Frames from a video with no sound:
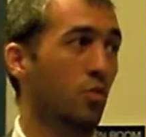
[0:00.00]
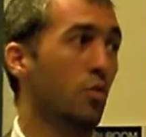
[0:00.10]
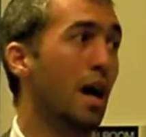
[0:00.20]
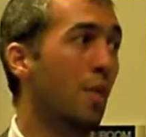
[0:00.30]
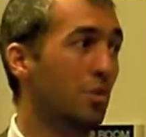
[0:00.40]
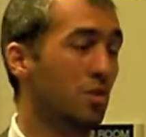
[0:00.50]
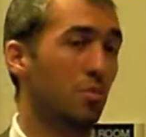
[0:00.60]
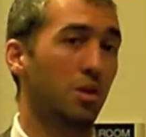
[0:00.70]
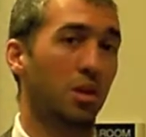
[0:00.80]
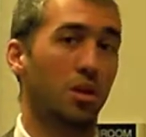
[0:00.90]
you happen to
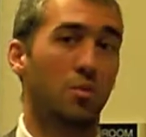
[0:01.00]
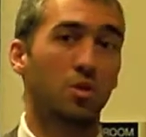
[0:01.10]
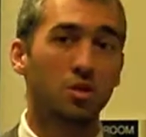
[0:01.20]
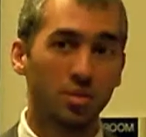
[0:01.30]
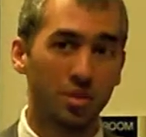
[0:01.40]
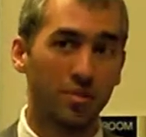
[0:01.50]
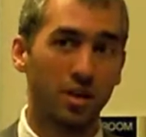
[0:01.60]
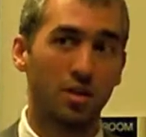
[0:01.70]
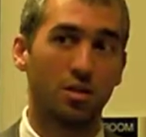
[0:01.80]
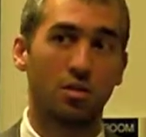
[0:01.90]
be a Muslim
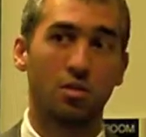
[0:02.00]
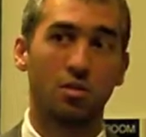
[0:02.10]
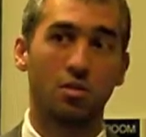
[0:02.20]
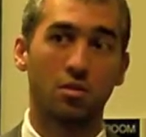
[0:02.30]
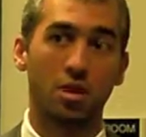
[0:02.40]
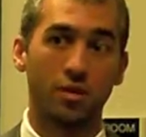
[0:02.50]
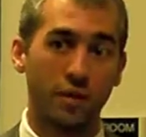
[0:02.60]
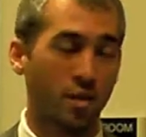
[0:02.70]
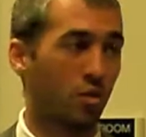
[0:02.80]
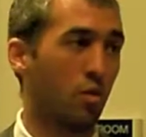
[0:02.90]
defendant in a
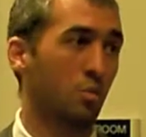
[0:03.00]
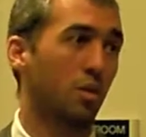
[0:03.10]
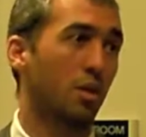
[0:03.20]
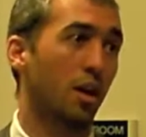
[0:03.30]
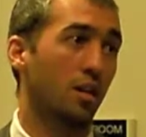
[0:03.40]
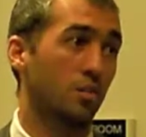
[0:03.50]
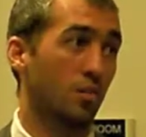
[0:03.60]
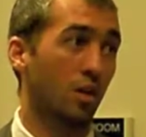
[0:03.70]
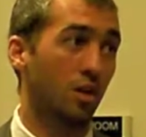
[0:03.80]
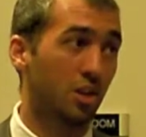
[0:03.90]
federal criminal case
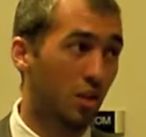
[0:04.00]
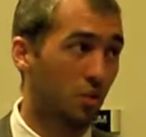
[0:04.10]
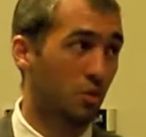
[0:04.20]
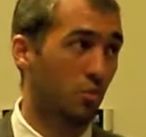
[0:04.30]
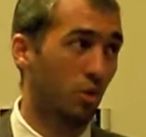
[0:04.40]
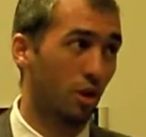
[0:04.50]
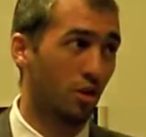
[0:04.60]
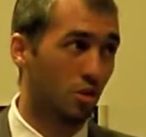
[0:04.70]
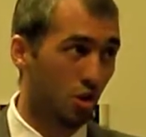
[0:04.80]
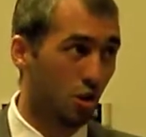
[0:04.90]
on
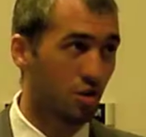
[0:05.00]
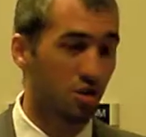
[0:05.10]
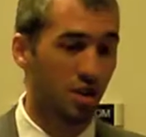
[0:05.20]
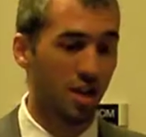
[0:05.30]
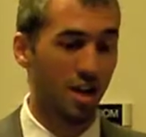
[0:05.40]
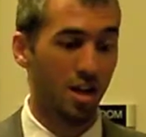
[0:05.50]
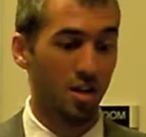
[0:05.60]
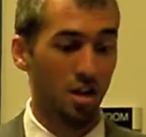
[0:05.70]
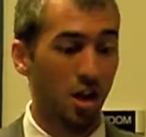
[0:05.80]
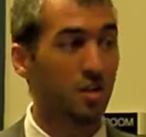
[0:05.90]
terrorism-related charges,
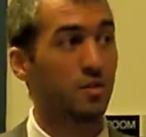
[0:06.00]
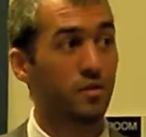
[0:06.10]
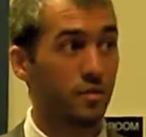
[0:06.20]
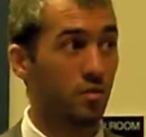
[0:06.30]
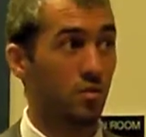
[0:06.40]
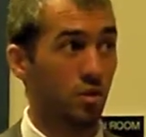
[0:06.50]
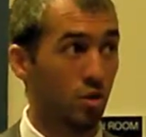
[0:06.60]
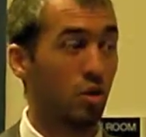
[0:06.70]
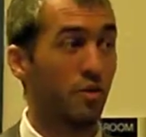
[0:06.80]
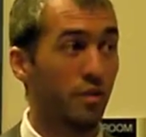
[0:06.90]
the odds of
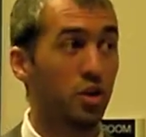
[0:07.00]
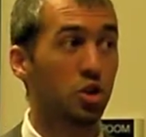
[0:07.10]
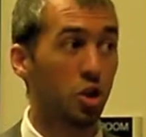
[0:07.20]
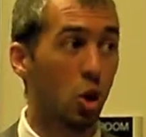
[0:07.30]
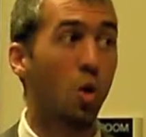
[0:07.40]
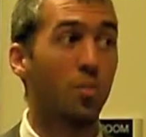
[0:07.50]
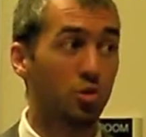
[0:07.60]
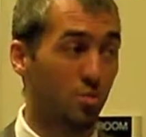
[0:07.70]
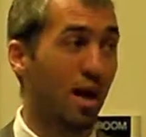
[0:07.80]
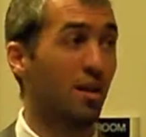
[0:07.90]
conviction go up
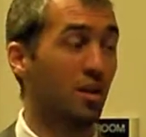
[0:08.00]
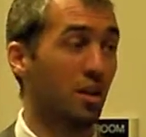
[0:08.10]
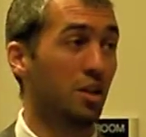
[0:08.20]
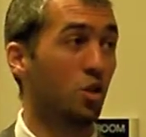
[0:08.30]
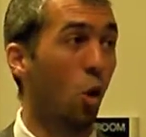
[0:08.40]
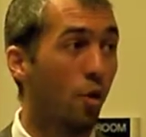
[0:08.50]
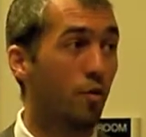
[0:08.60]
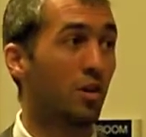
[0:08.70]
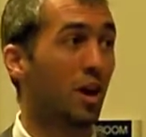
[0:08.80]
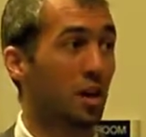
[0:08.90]
dramatically. It's
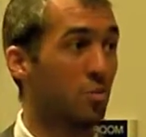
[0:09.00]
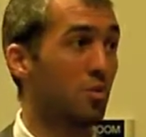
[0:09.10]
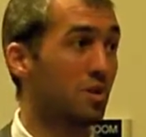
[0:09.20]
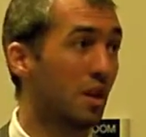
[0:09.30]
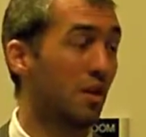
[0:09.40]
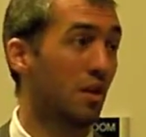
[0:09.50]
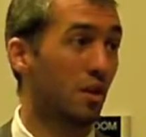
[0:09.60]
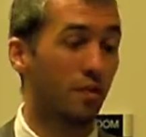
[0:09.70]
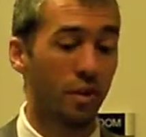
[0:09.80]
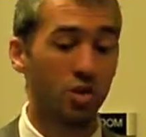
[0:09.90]
over 90%
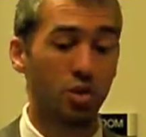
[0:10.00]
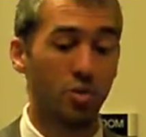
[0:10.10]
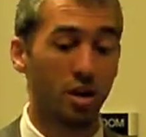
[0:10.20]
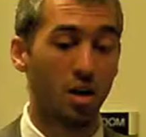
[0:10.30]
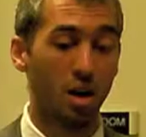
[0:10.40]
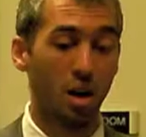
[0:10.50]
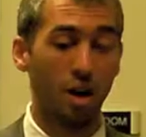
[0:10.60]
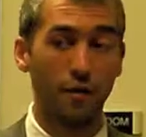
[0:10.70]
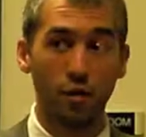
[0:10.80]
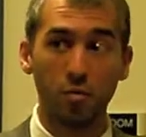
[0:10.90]
conviction
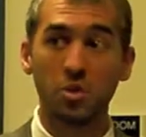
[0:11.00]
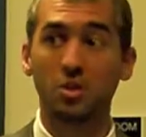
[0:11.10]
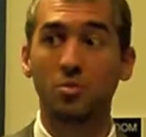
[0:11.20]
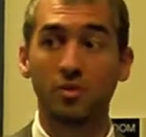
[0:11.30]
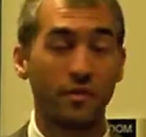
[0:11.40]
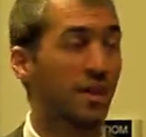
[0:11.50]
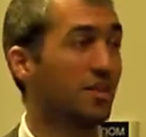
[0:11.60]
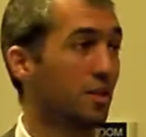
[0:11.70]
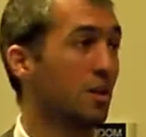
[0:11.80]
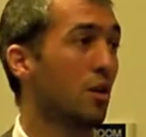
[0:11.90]
rate for Muslims
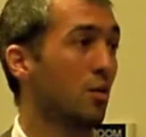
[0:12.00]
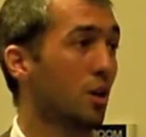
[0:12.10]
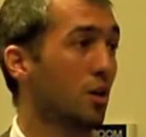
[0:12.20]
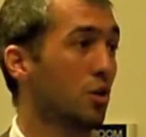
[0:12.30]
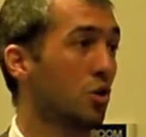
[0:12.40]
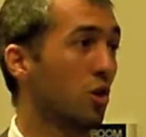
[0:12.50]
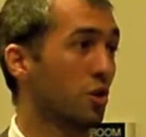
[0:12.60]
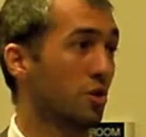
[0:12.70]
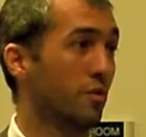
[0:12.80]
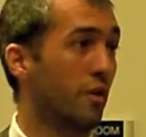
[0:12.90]
facing terror-related
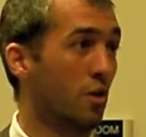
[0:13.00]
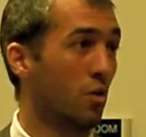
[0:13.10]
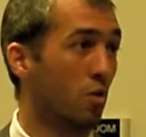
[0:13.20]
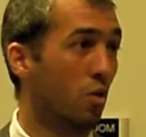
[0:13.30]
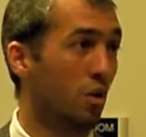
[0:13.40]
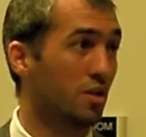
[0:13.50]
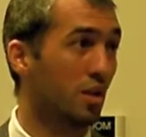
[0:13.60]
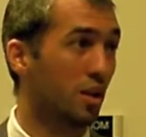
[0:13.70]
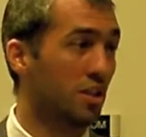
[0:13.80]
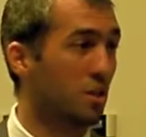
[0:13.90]
charges in federal courts.
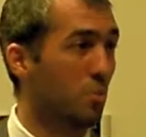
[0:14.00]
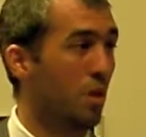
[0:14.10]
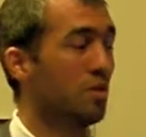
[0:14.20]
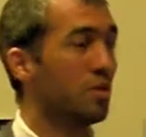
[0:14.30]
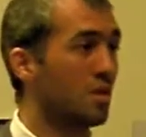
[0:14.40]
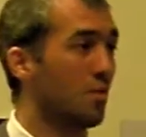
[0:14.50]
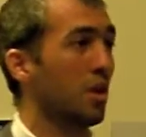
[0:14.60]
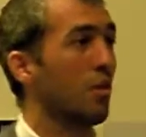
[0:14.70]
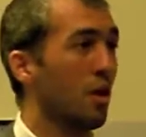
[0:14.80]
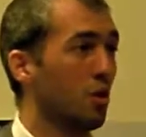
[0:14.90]
That's compared to
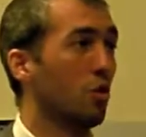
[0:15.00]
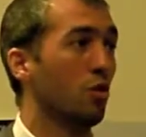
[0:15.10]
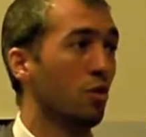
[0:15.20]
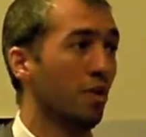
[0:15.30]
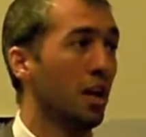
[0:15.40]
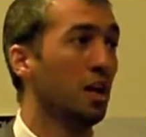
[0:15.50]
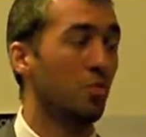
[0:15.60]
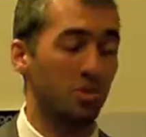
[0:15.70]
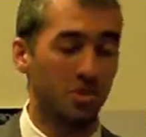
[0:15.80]
something around the order of 80%,